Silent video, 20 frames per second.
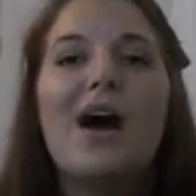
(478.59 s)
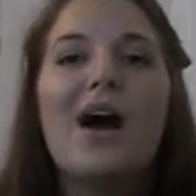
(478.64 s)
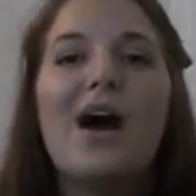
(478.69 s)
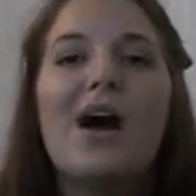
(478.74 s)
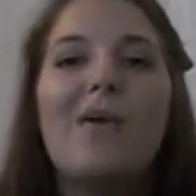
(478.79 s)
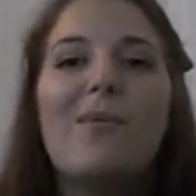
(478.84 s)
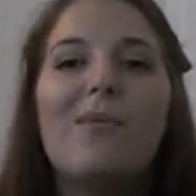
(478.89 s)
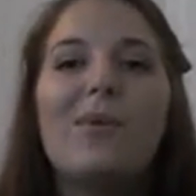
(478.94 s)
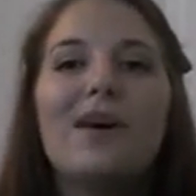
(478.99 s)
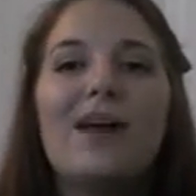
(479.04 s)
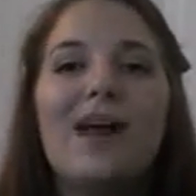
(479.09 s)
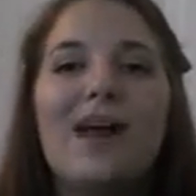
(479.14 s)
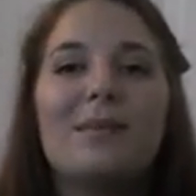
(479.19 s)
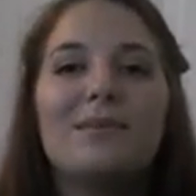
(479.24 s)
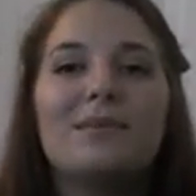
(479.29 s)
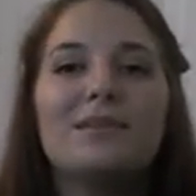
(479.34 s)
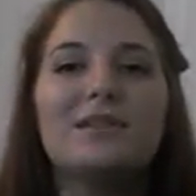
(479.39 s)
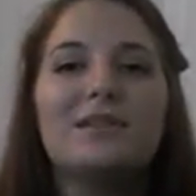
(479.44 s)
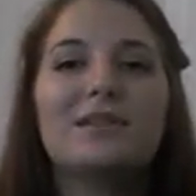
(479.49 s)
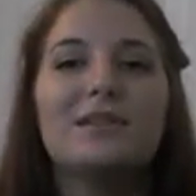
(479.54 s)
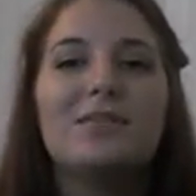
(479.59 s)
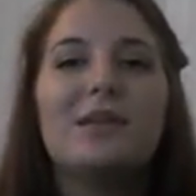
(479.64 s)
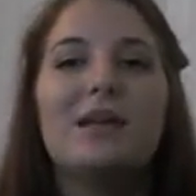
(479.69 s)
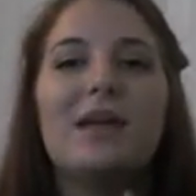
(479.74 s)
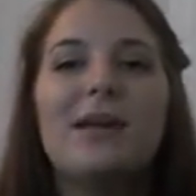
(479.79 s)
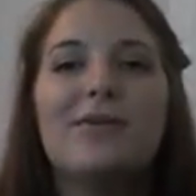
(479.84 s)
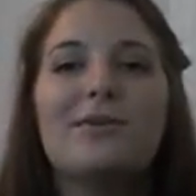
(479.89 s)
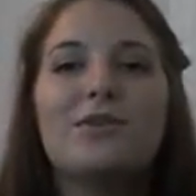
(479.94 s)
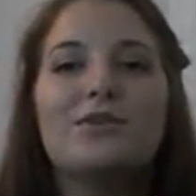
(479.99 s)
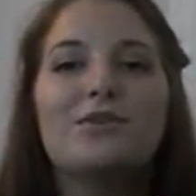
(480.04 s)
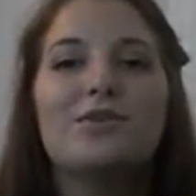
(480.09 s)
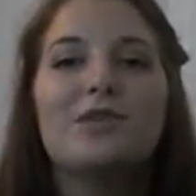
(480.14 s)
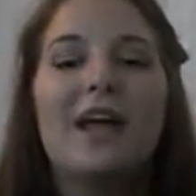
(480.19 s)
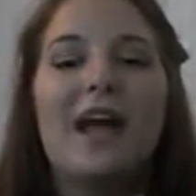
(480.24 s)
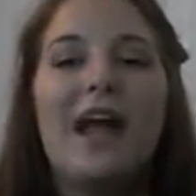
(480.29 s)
but it happens to be chemistry